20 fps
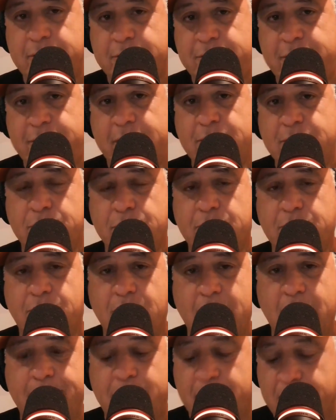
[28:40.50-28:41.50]
jigs with the
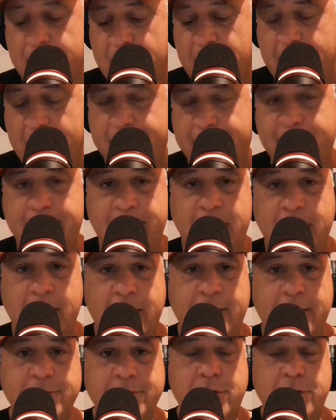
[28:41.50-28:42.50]
rubber
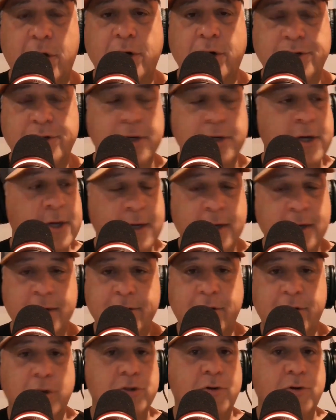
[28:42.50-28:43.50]
skirts,
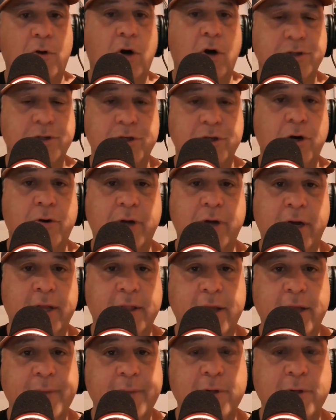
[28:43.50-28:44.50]
those are all soaking
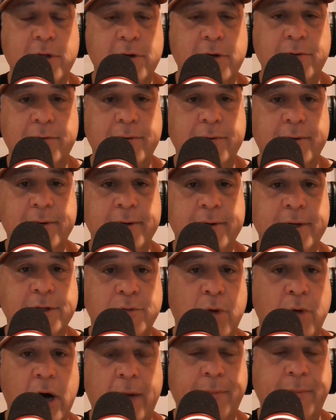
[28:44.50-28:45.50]
in lip glue
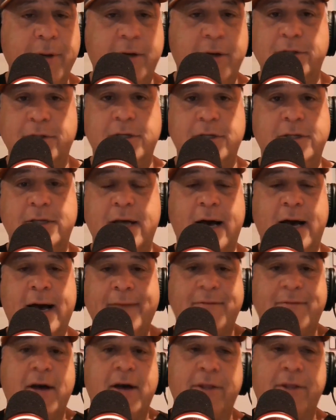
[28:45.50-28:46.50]
as well because
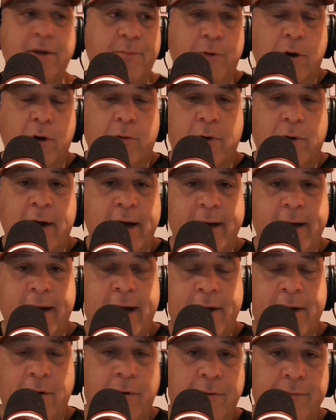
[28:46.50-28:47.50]
I've gotten to the point where
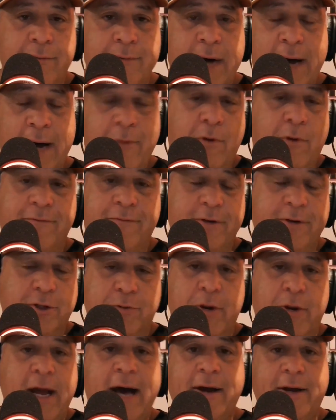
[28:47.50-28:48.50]
I won't
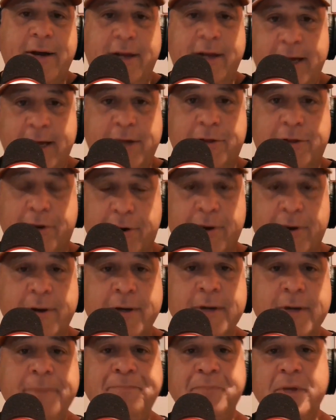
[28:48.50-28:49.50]
fish without it either.
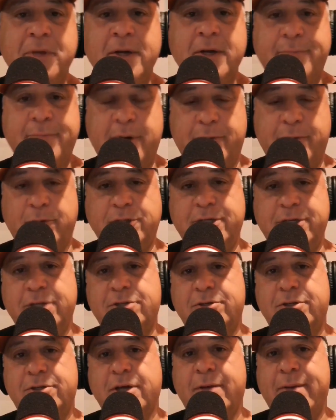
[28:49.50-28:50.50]
But what's
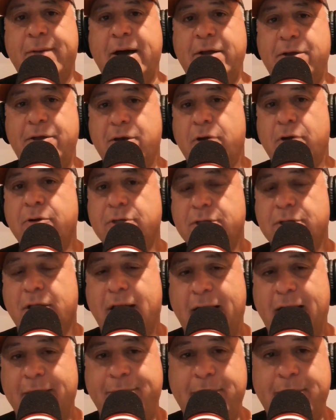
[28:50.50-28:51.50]
interesting about you, because a
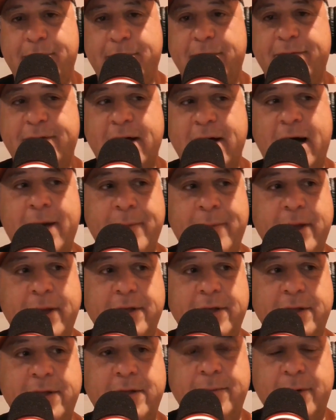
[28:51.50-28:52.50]
lot of people have
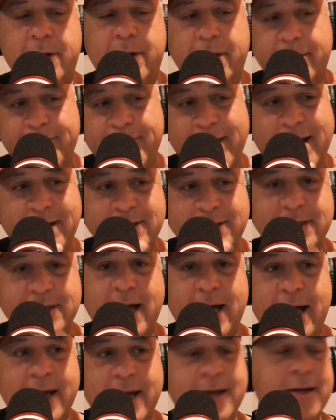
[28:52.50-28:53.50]
commented to me, they're like, man, this
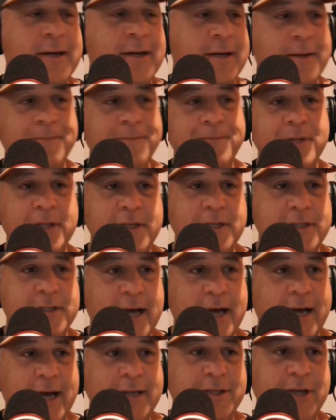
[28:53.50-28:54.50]
guy,
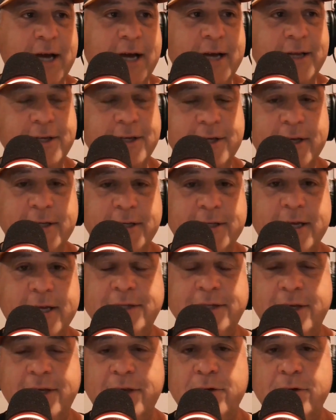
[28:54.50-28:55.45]
Jen, he says he